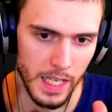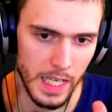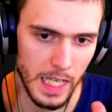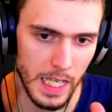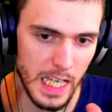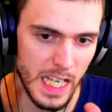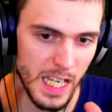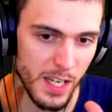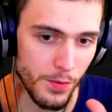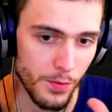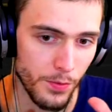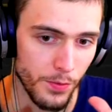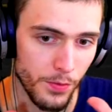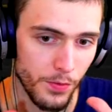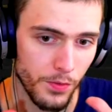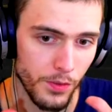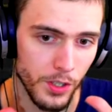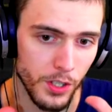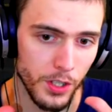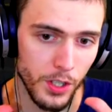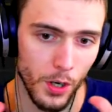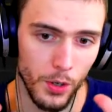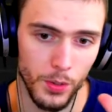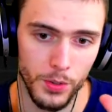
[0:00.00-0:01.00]
if
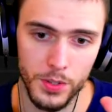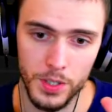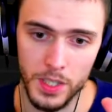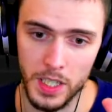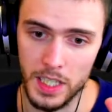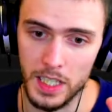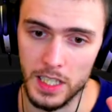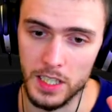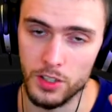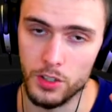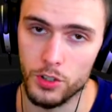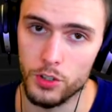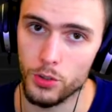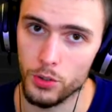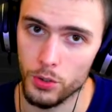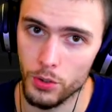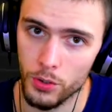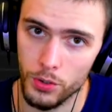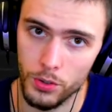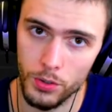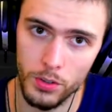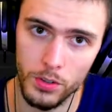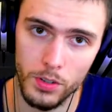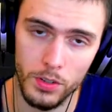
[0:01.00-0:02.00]
ghosting is
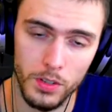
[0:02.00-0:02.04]
true,